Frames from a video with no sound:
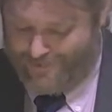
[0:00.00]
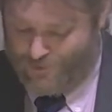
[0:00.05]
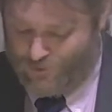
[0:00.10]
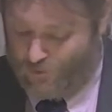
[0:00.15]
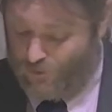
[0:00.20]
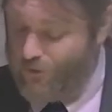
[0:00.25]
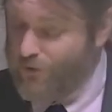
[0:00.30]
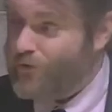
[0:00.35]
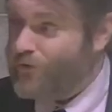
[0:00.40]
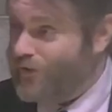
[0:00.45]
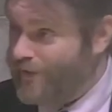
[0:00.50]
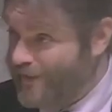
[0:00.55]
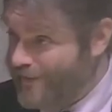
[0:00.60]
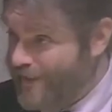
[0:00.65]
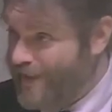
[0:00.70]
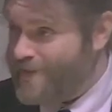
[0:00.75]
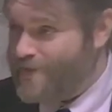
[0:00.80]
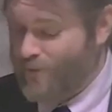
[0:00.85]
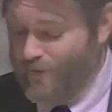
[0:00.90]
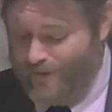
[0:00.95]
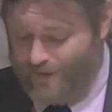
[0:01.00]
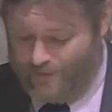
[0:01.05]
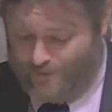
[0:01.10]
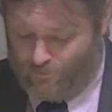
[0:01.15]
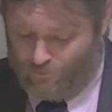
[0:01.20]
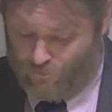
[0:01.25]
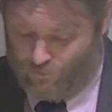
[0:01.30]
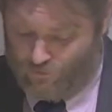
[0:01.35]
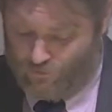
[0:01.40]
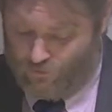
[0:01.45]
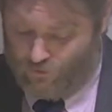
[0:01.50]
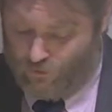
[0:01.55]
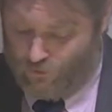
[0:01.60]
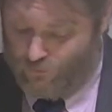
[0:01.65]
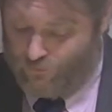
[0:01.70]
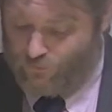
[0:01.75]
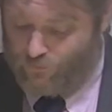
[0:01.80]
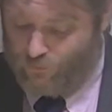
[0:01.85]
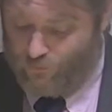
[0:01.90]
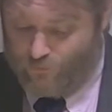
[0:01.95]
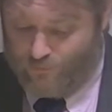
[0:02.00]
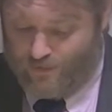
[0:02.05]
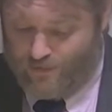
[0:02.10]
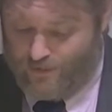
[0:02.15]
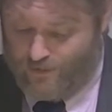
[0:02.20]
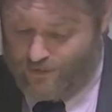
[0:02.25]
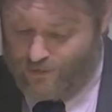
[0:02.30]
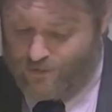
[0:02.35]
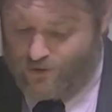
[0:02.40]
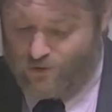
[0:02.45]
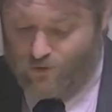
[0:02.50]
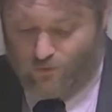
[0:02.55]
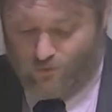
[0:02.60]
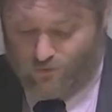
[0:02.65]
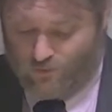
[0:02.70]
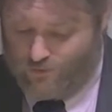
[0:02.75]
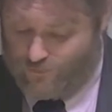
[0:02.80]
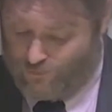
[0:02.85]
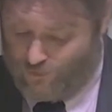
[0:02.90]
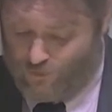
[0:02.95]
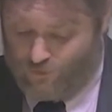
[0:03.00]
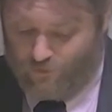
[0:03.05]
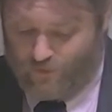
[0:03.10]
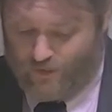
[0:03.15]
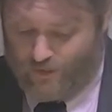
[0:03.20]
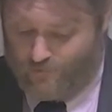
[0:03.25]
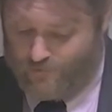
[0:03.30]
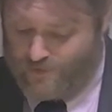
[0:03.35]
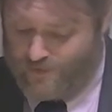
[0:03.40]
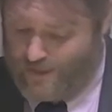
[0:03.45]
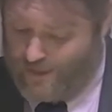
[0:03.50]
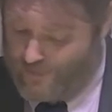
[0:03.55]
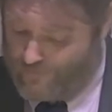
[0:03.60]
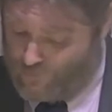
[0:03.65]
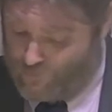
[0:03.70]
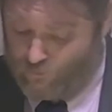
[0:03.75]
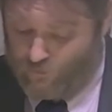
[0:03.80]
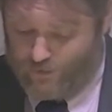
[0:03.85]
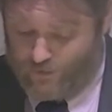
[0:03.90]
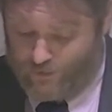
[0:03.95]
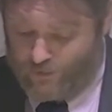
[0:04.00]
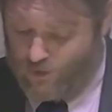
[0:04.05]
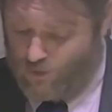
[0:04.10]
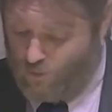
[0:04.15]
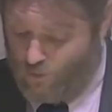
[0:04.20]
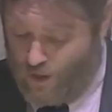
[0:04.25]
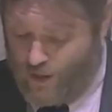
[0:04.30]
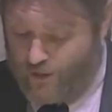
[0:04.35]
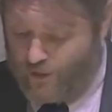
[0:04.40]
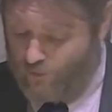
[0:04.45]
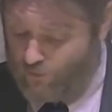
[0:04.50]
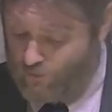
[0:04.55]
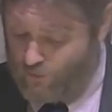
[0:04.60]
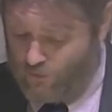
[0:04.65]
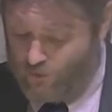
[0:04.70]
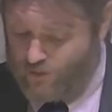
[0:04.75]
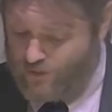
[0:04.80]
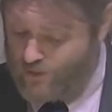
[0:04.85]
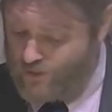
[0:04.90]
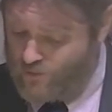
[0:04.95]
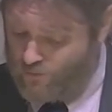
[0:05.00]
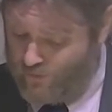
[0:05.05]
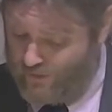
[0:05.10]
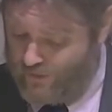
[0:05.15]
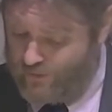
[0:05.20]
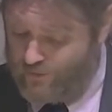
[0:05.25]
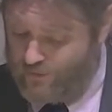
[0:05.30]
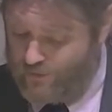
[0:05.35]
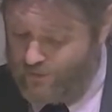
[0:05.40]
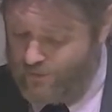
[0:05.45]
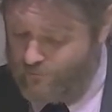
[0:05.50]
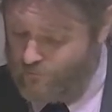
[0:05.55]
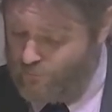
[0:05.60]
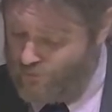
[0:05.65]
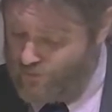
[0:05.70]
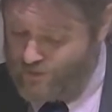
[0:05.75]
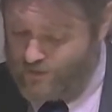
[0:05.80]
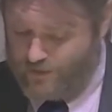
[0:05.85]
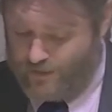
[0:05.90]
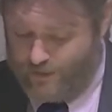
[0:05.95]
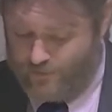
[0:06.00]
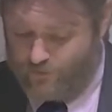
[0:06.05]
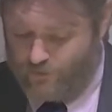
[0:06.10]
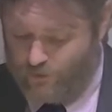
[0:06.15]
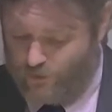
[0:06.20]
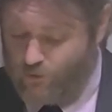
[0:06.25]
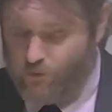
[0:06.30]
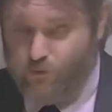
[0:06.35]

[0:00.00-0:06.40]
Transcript: Jordan Green has weekly youth group meetings and children's programs. Anne Marie and the choir rehearses weekly and puts together our